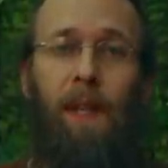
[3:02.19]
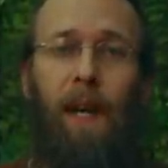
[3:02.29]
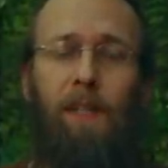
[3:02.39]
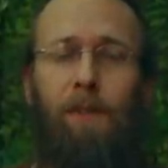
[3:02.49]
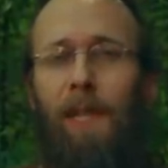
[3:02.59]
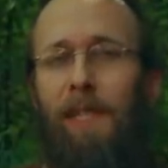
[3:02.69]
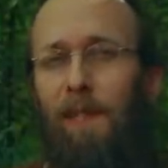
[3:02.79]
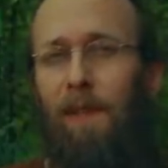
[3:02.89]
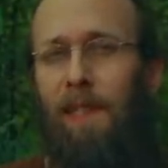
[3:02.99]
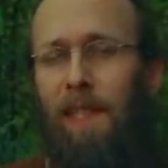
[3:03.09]
I do like
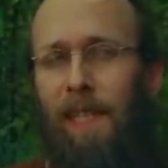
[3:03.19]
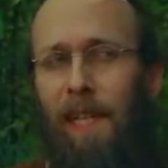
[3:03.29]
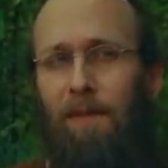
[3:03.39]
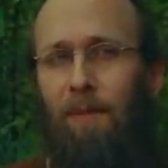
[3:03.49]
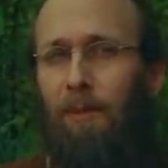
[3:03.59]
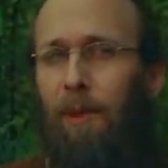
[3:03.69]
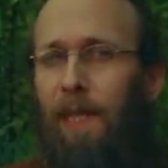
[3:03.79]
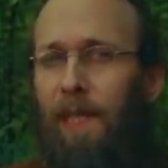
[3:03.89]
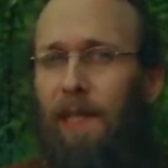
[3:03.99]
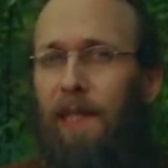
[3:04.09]
to think that I have a pretty
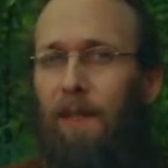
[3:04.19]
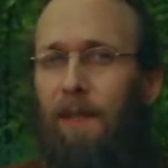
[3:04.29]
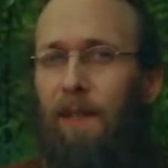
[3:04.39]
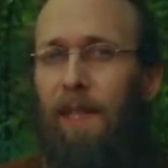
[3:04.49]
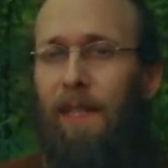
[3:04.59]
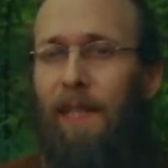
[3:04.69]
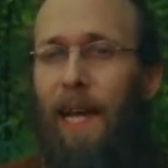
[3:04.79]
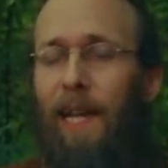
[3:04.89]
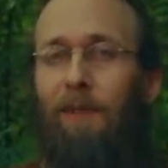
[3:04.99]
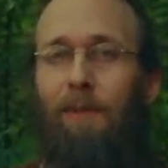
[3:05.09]
clear and
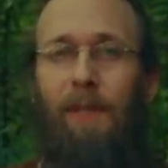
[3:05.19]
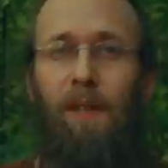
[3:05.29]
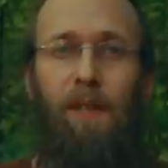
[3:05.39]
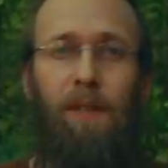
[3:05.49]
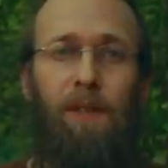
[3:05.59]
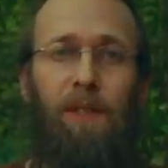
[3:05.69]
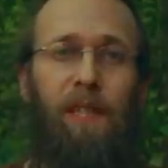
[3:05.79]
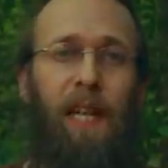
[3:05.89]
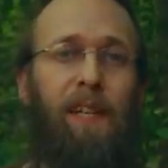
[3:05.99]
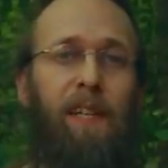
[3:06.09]
accurate
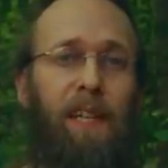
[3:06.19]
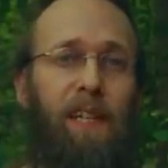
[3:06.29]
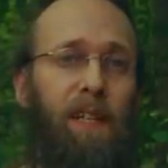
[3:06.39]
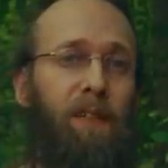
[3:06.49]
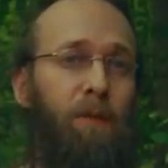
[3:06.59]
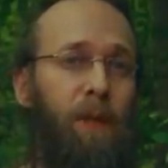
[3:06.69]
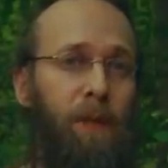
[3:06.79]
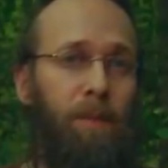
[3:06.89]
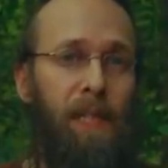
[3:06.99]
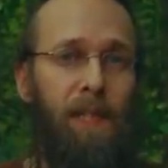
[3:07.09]
understanding of what
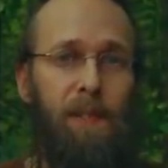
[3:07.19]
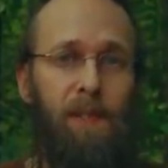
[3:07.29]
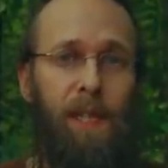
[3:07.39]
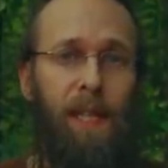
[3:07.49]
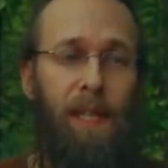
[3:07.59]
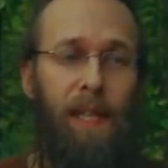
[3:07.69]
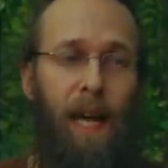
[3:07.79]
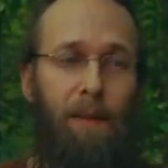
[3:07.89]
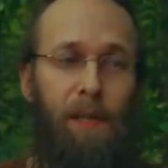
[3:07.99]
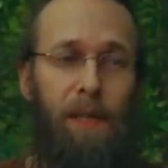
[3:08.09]
it means,
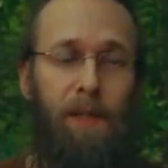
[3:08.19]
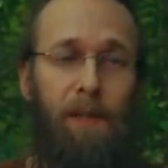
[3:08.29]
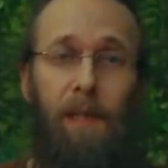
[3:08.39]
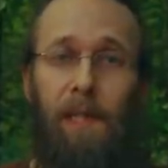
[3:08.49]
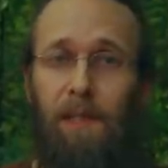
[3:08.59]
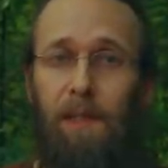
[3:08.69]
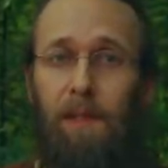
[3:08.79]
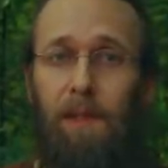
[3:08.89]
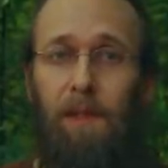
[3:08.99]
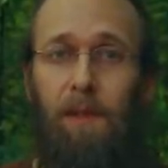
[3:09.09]
having
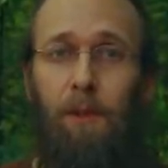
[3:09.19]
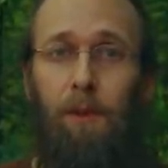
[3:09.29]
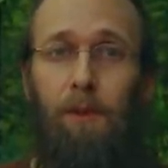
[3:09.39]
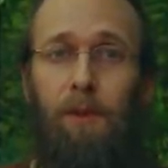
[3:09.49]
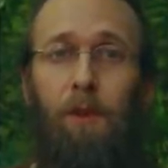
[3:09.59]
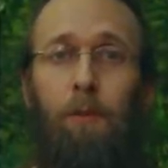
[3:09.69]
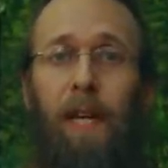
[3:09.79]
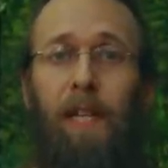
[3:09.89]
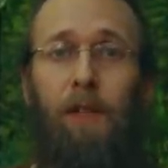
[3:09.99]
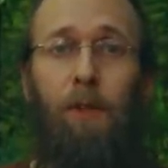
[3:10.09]
listened to so
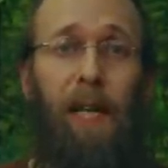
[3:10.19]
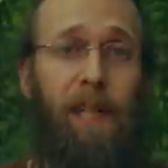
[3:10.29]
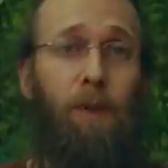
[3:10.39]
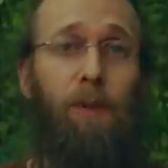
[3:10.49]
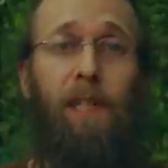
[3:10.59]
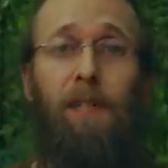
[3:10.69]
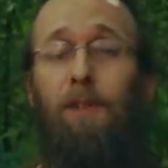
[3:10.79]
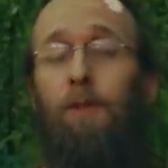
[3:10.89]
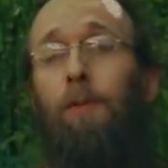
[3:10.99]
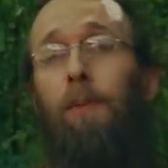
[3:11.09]
many who I can only
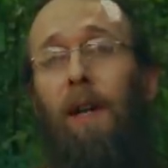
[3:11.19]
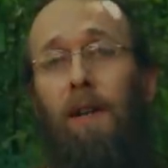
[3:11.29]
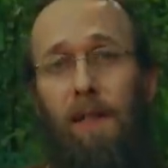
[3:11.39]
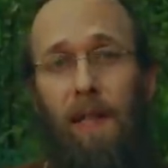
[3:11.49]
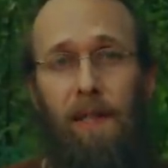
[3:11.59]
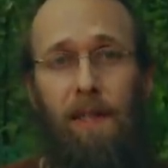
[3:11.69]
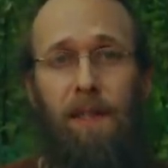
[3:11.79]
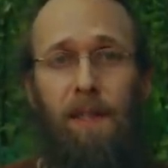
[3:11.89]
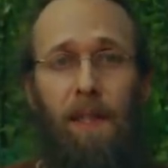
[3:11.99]
assume are enlightened.